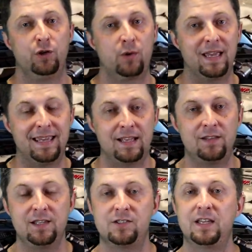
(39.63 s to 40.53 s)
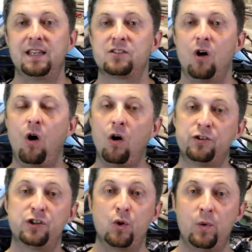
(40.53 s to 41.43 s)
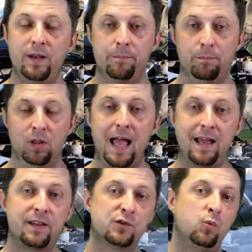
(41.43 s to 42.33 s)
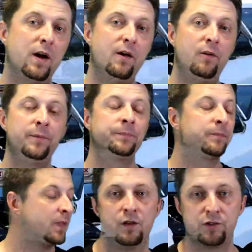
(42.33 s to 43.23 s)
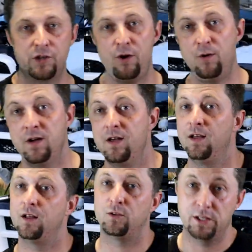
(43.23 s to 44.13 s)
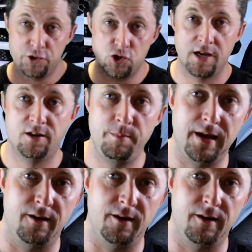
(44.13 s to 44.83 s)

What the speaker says: You can get these things also in black as well. So let's check them